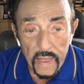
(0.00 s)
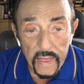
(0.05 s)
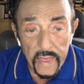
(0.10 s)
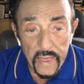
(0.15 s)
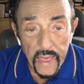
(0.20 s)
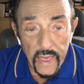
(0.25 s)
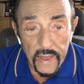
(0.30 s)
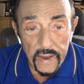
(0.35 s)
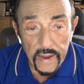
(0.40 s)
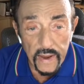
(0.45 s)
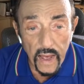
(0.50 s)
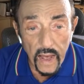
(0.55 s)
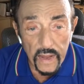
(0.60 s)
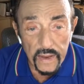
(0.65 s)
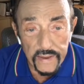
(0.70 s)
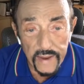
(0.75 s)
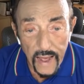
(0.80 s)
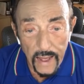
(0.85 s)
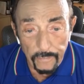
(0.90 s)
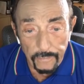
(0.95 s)
can
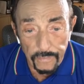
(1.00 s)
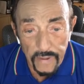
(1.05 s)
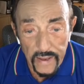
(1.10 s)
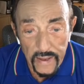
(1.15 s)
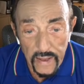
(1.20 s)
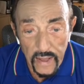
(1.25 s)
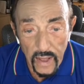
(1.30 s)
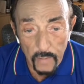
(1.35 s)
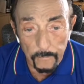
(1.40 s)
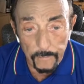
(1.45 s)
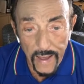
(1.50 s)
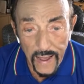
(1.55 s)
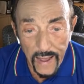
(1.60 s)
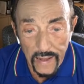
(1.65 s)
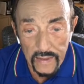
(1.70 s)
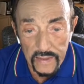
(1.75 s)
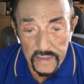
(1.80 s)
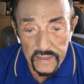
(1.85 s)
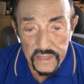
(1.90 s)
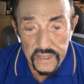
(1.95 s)
adopting a
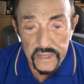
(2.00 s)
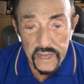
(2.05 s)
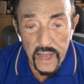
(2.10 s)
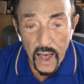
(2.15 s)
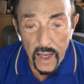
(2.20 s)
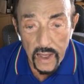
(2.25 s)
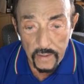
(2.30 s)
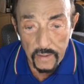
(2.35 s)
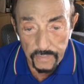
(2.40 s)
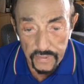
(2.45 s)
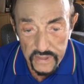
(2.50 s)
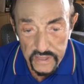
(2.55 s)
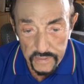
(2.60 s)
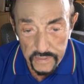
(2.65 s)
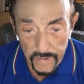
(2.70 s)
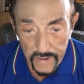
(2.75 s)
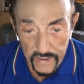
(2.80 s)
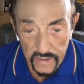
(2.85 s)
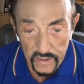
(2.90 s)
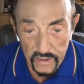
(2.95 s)
balanced time
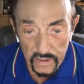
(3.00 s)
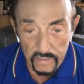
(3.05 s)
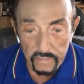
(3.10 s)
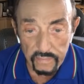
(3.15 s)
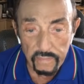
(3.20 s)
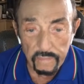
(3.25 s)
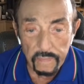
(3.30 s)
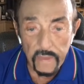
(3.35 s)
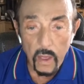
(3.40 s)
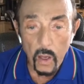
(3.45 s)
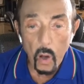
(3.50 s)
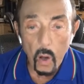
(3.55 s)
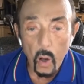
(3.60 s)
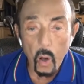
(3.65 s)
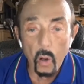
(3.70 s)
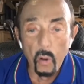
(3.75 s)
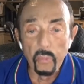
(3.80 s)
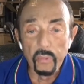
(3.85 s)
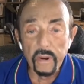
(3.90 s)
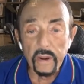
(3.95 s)
perspective
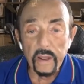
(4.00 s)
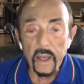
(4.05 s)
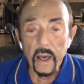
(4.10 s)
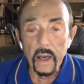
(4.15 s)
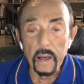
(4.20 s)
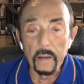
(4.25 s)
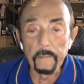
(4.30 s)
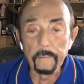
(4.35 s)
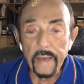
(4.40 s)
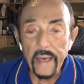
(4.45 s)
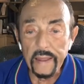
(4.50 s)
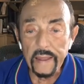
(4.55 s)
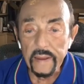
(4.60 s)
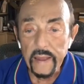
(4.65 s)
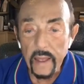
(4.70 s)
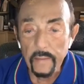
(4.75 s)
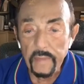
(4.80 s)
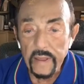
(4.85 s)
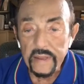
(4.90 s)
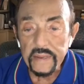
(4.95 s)
overcome
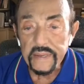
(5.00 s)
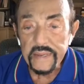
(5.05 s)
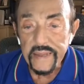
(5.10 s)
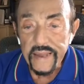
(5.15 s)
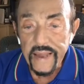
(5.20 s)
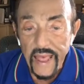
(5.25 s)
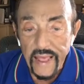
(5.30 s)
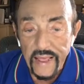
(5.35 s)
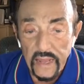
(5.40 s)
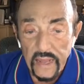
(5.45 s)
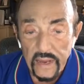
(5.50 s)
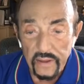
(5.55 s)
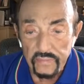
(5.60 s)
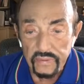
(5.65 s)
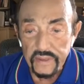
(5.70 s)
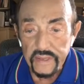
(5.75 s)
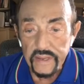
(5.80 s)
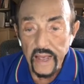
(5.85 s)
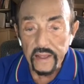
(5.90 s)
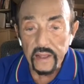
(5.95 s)
pandemic's
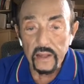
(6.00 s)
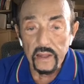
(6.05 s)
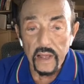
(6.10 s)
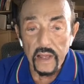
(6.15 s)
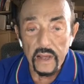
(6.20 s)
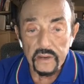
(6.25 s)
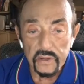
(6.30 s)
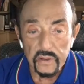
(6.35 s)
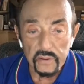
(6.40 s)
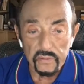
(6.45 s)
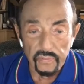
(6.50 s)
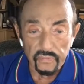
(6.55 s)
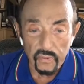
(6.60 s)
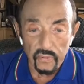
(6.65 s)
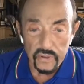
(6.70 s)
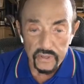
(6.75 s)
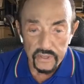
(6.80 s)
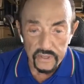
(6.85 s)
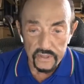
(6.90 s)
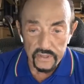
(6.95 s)
negative psychological
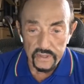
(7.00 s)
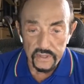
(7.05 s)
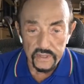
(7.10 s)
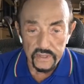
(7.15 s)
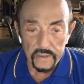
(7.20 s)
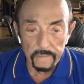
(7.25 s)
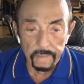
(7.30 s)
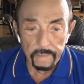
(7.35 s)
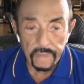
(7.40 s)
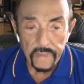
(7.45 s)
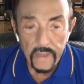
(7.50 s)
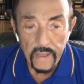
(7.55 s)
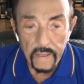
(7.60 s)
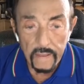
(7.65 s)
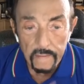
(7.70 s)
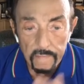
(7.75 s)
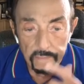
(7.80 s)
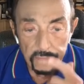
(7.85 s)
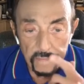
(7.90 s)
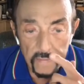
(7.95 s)
forces?
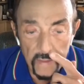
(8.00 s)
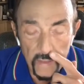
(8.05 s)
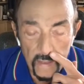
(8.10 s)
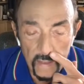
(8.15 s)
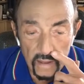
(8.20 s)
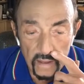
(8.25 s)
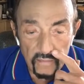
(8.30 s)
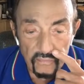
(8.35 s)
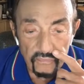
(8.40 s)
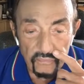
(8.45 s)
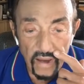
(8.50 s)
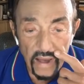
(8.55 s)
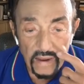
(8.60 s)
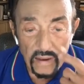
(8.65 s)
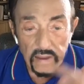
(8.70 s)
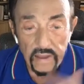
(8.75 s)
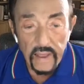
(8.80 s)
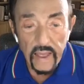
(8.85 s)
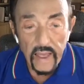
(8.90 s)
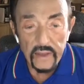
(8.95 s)

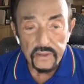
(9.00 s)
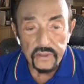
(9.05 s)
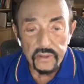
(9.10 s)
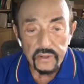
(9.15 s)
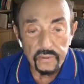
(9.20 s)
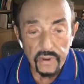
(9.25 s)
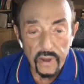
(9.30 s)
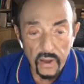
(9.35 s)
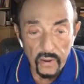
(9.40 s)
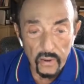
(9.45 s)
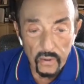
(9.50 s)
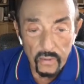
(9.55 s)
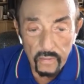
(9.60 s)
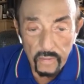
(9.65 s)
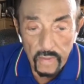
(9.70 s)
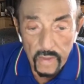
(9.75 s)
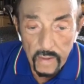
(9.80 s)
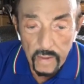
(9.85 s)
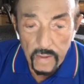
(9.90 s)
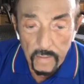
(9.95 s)
Finally, as you
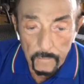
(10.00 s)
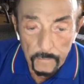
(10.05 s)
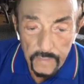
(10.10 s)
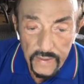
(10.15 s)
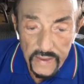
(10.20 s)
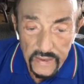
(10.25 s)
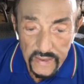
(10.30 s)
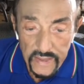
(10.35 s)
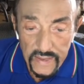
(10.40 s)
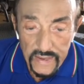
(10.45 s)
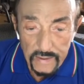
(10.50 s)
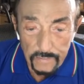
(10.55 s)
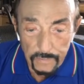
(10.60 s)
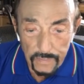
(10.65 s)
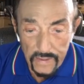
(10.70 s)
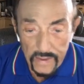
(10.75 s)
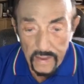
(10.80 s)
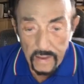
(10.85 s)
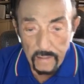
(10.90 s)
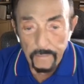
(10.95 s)
know,
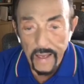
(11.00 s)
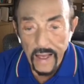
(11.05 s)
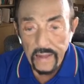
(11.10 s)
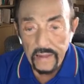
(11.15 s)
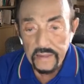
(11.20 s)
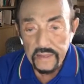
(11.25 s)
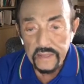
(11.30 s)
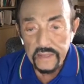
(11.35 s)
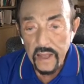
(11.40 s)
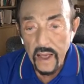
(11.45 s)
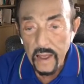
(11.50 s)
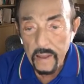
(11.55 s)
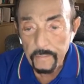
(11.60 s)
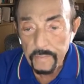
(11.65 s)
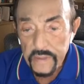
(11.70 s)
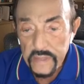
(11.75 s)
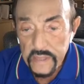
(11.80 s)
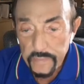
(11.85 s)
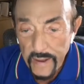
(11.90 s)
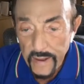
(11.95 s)
BTP, balanced time
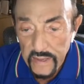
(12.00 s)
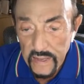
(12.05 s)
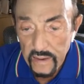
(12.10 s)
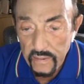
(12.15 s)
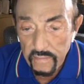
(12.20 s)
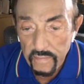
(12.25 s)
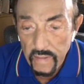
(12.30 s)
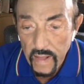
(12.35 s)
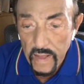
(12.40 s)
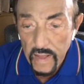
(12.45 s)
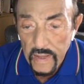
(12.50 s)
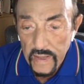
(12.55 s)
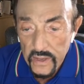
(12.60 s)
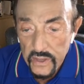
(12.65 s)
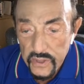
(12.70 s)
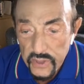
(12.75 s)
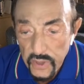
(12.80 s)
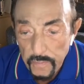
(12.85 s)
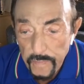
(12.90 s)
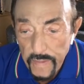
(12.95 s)
perspective,
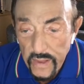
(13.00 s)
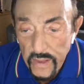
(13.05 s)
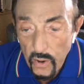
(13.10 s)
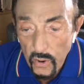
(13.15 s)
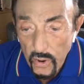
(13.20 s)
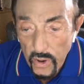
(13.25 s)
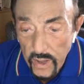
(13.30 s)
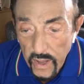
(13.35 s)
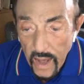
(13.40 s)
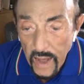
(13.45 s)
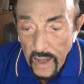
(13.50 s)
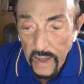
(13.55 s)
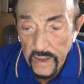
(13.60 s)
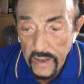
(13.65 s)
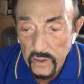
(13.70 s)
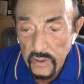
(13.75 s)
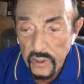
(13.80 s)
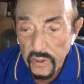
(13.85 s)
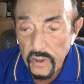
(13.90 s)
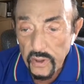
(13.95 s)
should be your
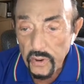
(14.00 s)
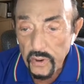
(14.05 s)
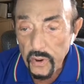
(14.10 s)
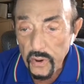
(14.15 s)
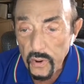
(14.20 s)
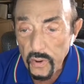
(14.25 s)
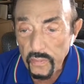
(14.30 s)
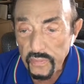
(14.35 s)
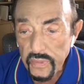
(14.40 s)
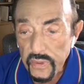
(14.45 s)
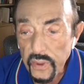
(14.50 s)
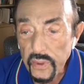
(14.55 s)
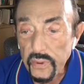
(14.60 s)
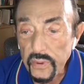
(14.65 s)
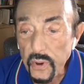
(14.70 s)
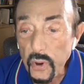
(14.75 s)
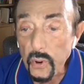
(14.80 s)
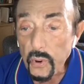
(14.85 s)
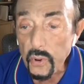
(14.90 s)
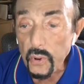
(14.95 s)
guide to the
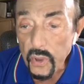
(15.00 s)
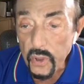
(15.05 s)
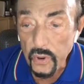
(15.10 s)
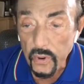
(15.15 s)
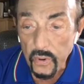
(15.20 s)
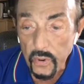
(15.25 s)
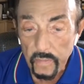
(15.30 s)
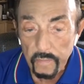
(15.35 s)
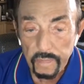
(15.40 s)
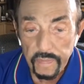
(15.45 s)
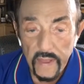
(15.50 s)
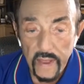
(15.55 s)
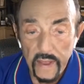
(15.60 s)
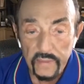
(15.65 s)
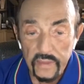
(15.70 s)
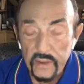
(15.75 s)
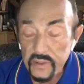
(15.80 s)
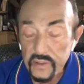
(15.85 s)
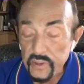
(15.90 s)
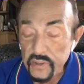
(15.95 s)
new you
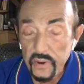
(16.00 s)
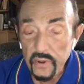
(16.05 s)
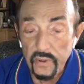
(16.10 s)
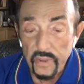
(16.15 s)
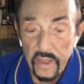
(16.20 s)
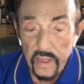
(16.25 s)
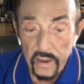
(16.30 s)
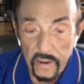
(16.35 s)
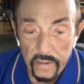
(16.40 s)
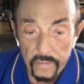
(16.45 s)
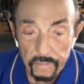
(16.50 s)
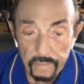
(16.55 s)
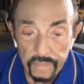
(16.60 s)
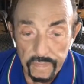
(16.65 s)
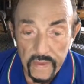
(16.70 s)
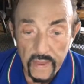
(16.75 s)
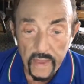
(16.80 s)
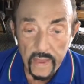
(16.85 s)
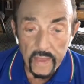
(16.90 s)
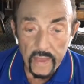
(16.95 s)
in this new year.
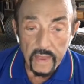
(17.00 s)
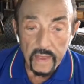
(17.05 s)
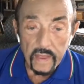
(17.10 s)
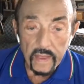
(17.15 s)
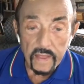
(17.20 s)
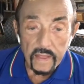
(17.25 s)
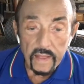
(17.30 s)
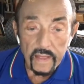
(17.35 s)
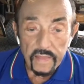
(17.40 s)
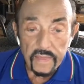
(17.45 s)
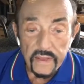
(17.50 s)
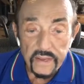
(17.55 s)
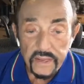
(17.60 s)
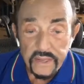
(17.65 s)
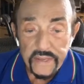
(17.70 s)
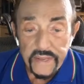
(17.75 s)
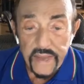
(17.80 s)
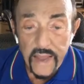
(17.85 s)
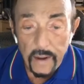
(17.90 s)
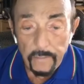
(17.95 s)

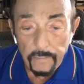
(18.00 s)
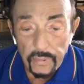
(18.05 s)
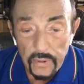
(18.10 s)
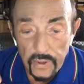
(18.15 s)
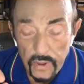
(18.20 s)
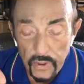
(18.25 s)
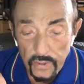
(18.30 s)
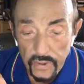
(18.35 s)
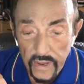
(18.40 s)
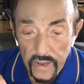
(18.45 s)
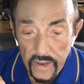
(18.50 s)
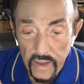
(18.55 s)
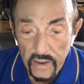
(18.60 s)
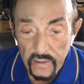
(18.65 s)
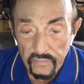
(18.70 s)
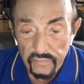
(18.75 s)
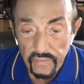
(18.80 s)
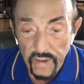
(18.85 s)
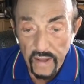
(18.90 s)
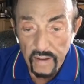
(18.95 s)
This temporal unit
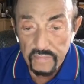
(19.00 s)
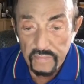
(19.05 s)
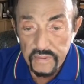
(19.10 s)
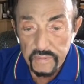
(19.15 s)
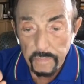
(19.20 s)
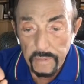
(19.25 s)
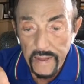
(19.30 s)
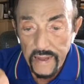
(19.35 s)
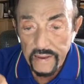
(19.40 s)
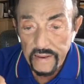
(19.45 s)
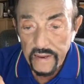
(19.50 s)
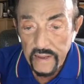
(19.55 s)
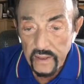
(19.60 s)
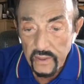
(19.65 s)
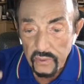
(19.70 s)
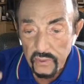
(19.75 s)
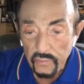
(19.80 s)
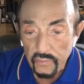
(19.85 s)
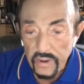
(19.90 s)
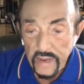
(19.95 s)
involves blending
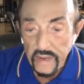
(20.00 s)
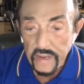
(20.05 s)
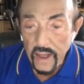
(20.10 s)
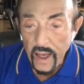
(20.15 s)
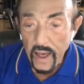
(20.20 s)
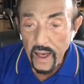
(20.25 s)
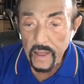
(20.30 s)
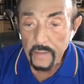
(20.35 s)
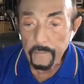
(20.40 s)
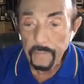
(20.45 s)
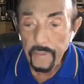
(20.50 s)
3 time